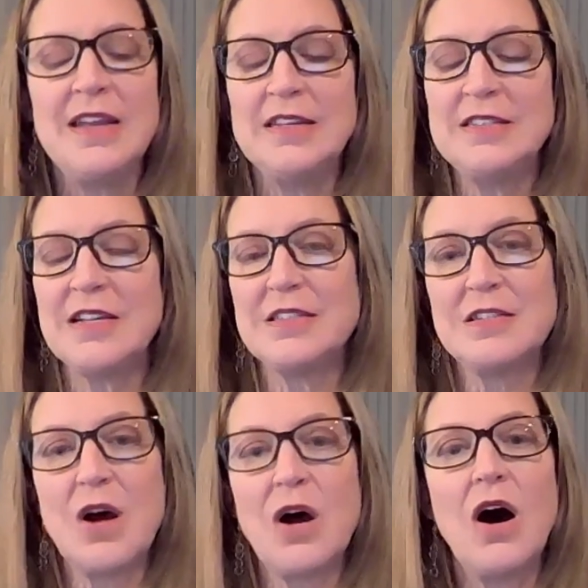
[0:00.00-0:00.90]
And it
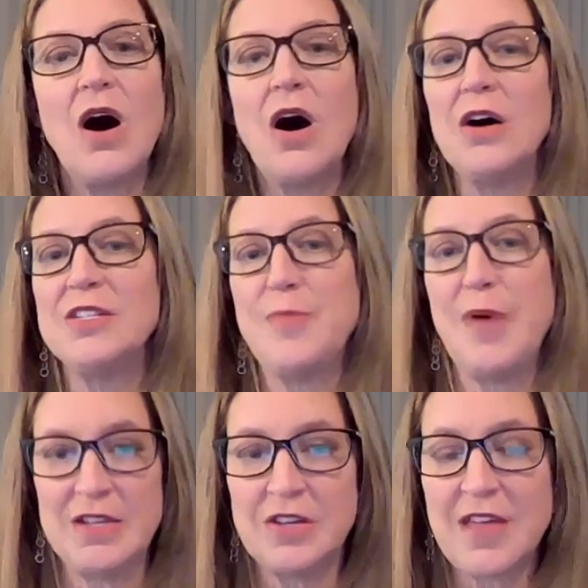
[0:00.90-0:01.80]
doesn't all
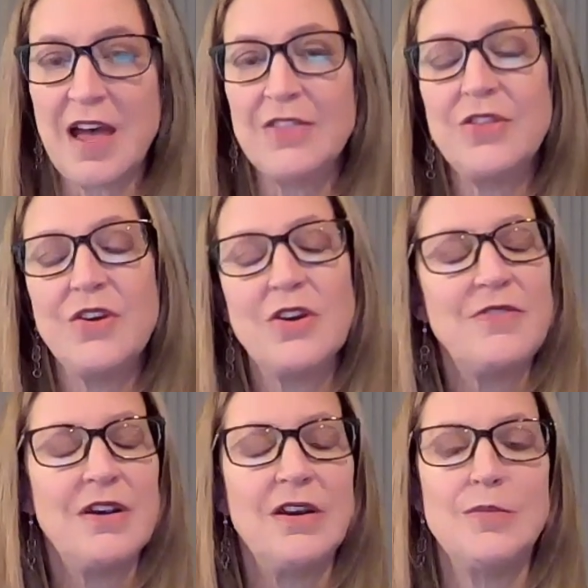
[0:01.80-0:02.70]
depend on that. There are
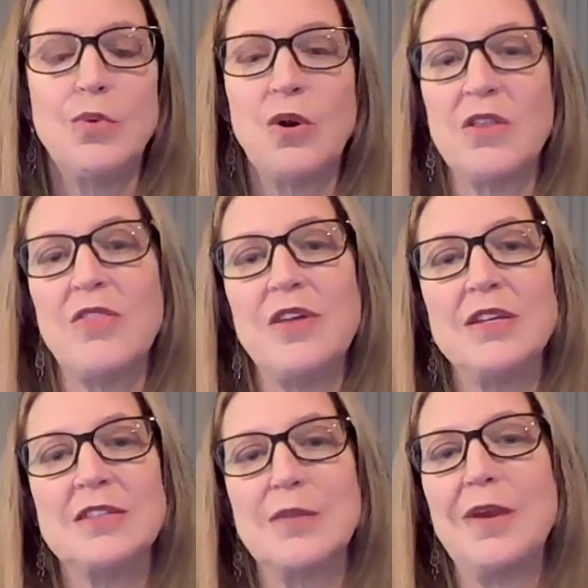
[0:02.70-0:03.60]
very important
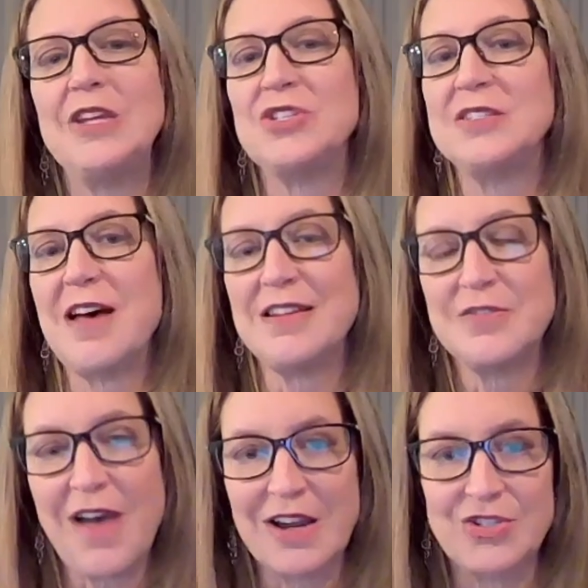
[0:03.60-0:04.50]
things like patient
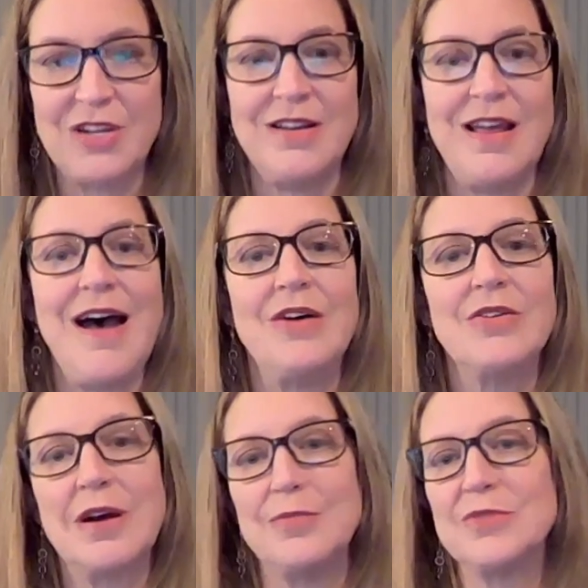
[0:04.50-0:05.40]
satisfaction,
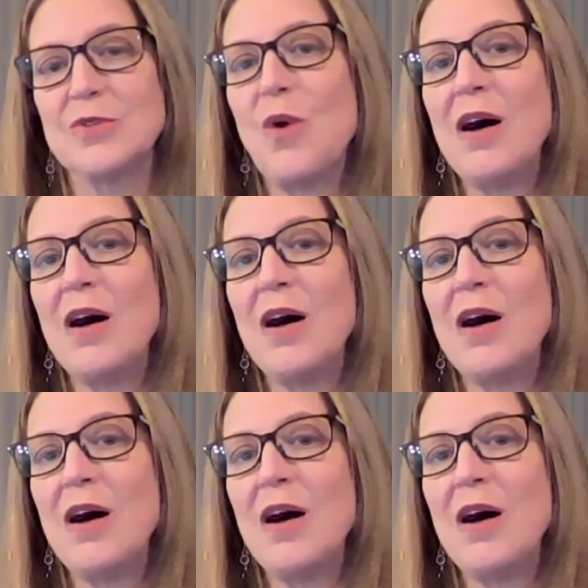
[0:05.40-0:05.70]
outcomes,